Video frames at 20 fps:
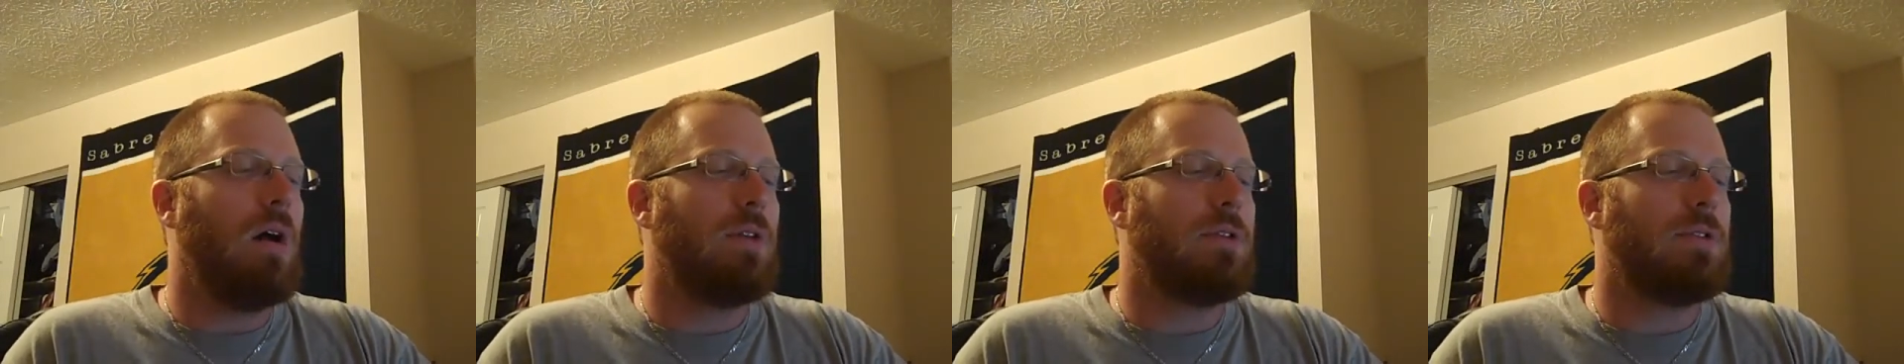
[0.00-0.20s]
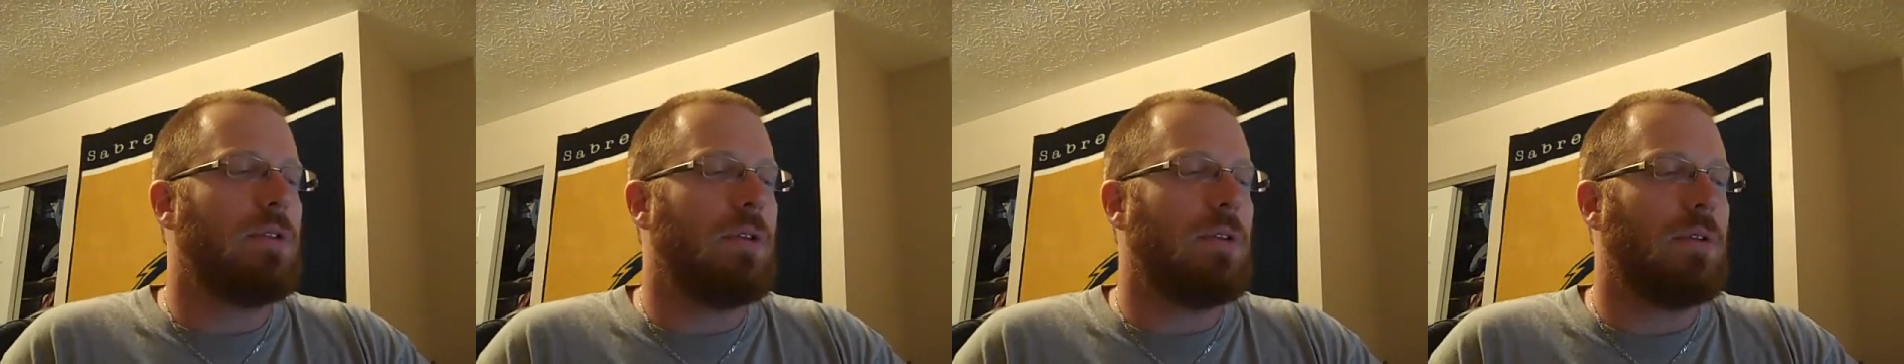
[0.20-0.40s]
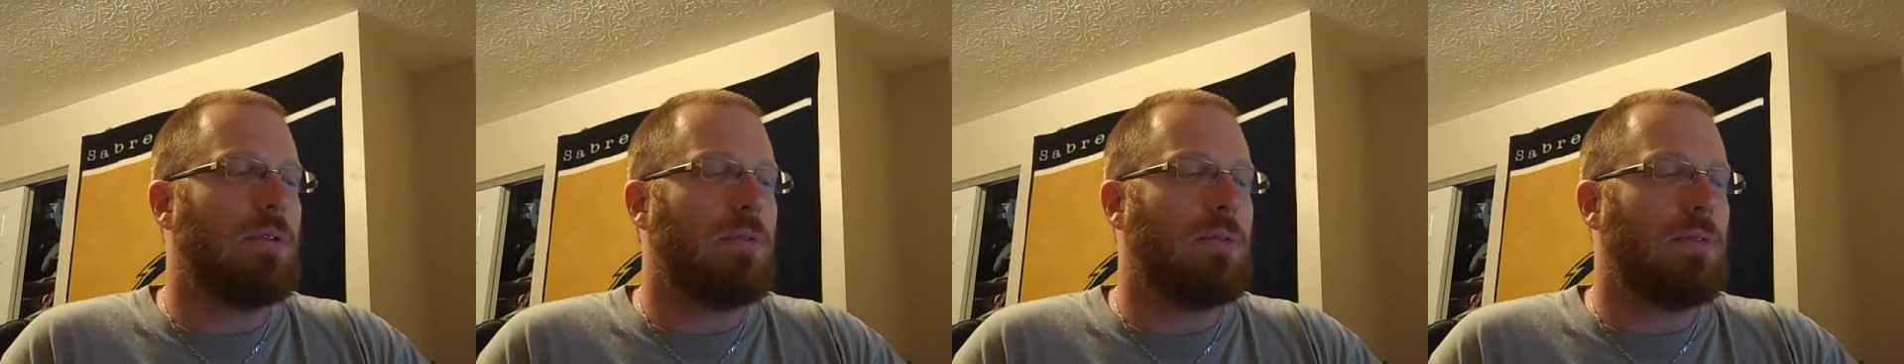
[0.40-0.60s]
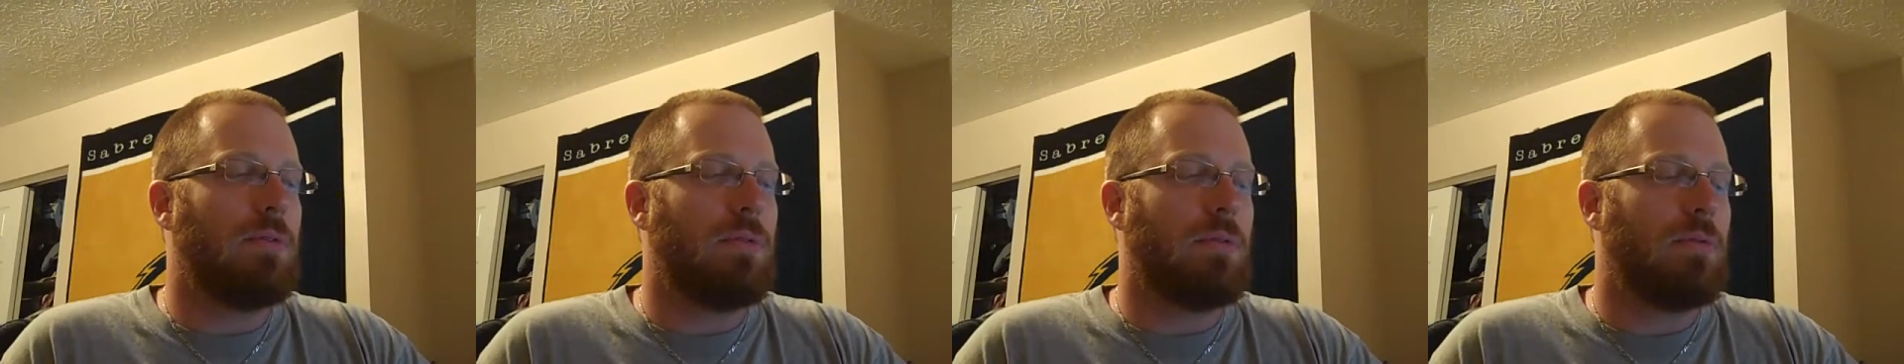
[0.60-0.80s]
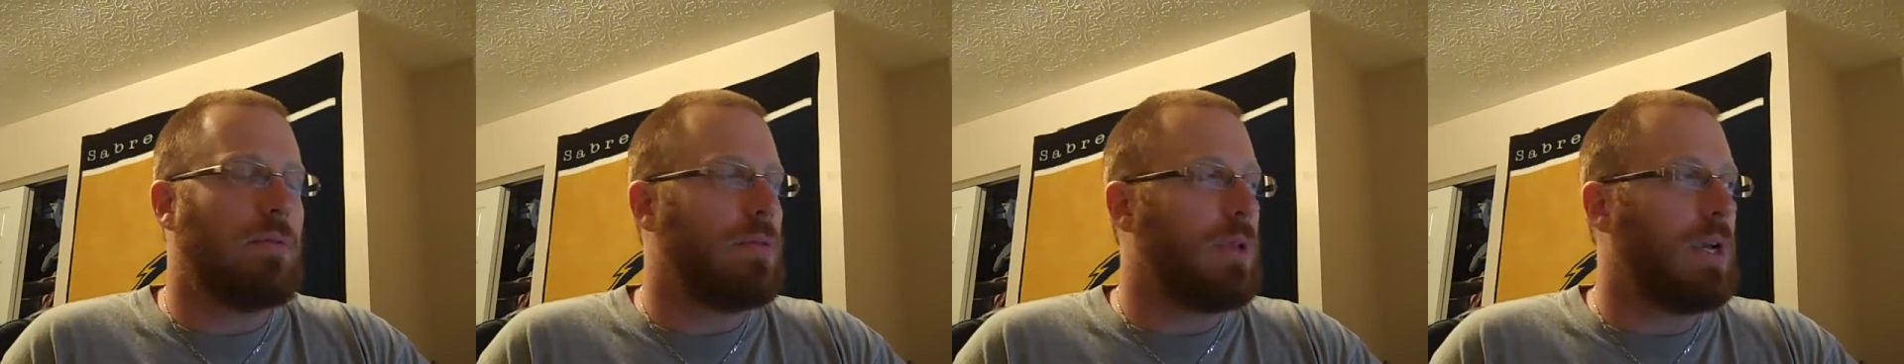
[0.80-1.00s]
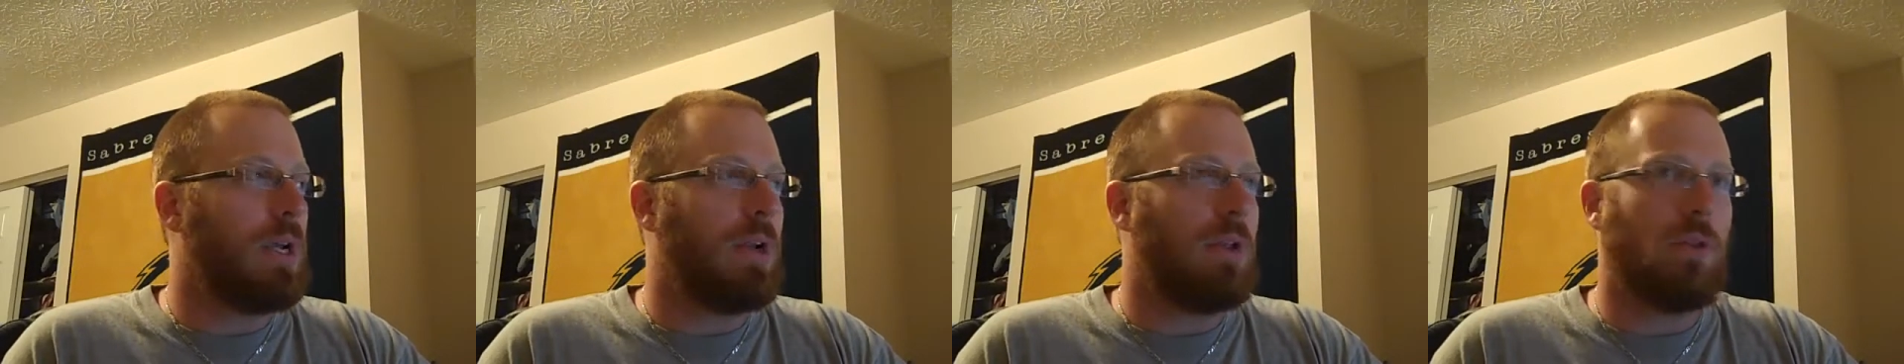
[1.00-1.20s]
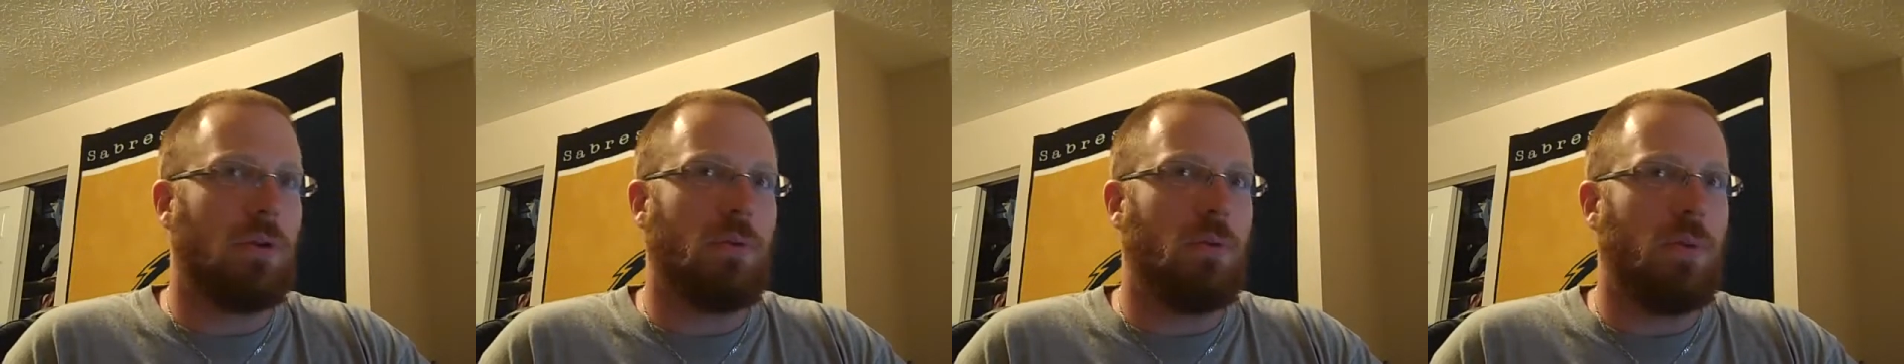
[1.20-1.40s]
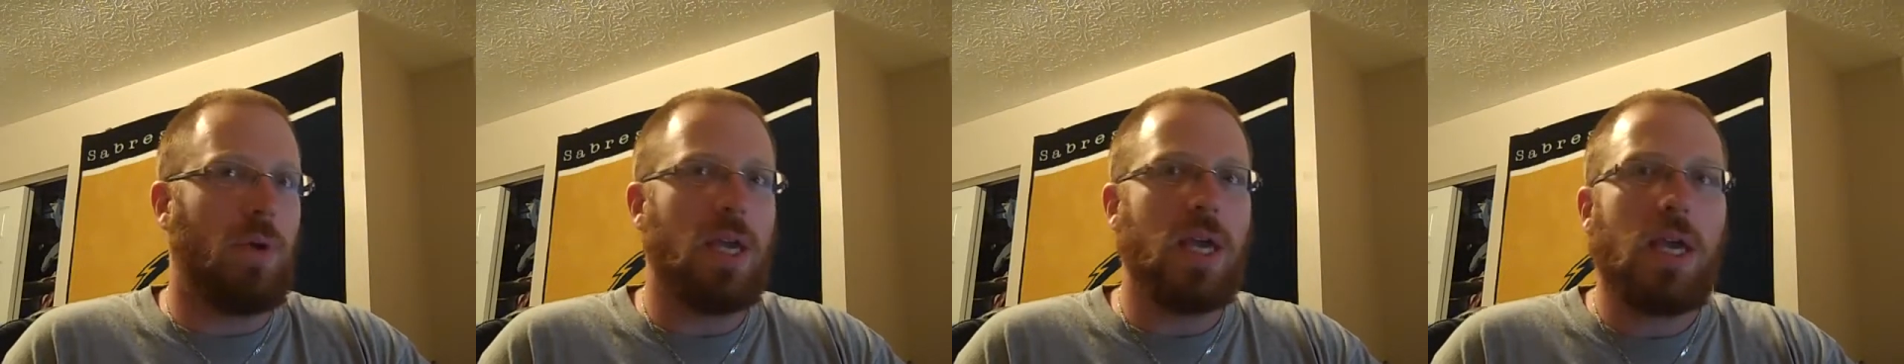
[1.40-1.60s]
So it's like
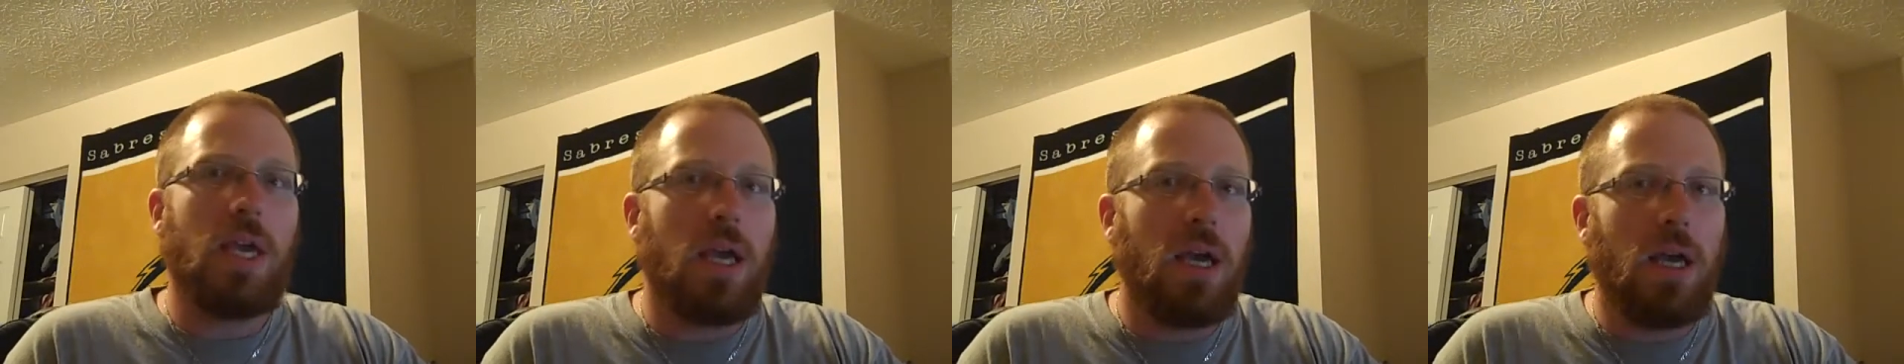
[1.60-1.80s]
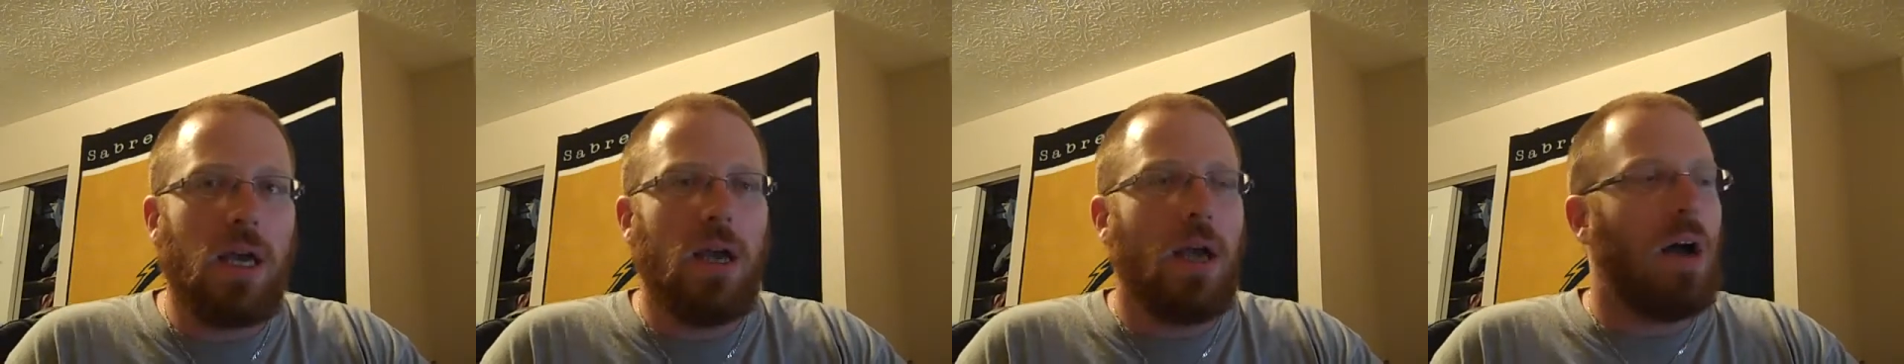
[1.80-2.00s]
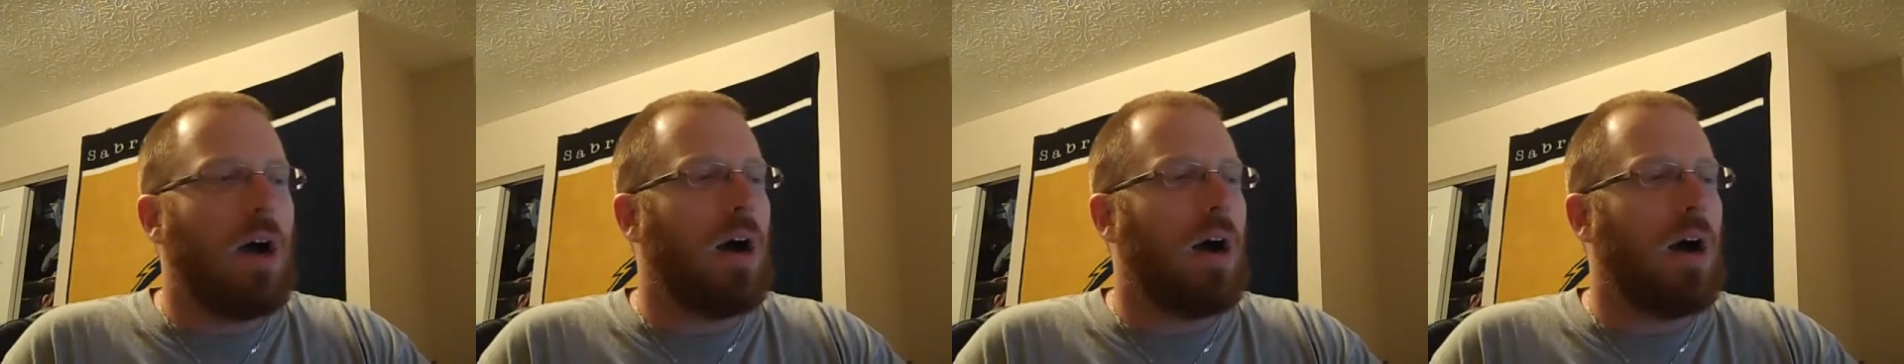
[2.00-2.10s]
another week.